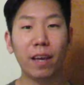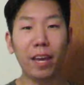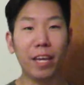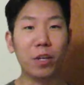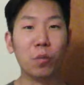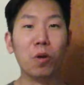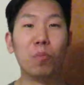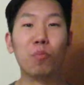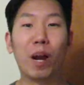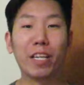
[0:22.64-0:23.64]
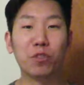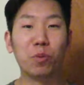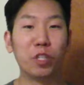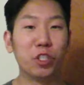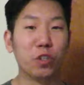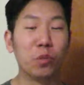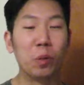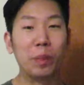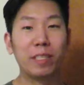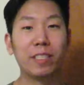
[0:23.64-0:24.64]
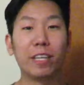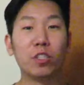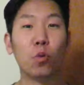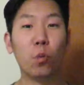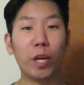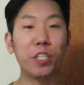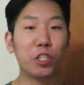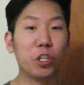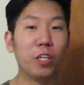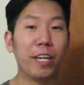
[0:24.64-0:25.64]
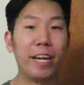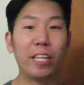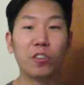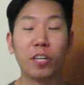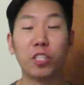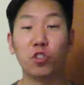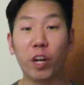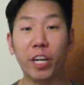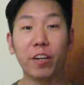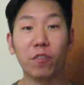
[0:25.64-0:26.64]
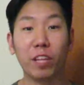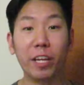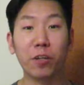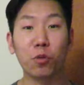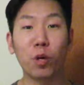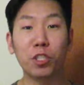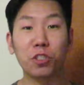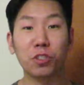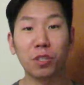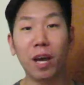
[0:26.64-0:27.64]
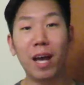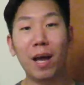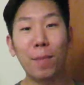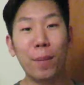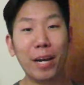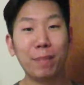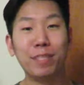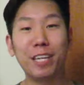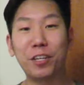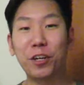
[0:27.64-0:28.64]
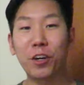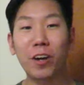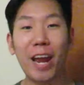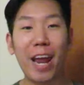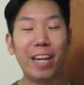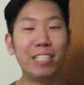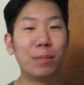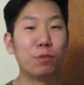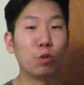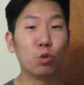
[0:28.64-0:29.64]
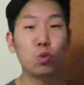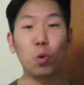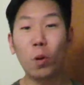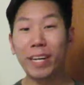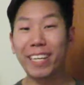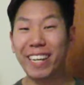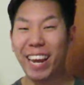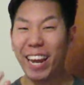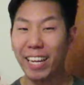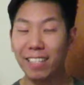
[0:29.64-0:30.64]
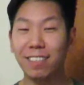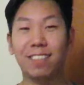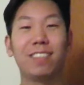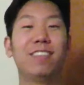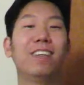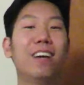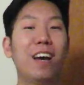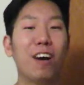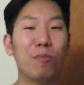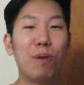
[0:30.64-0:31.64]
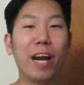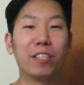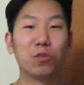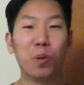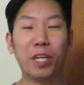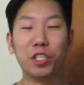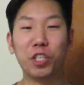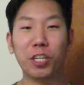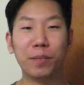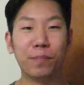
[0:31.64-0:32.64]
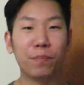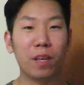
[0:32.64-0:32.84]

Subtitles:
Hey, welcome to Practice Wing Chun, where we discuss Wing Chun and answer any training related questions. My name is Edgar, and it is episode 28 of Practice Wing Chun.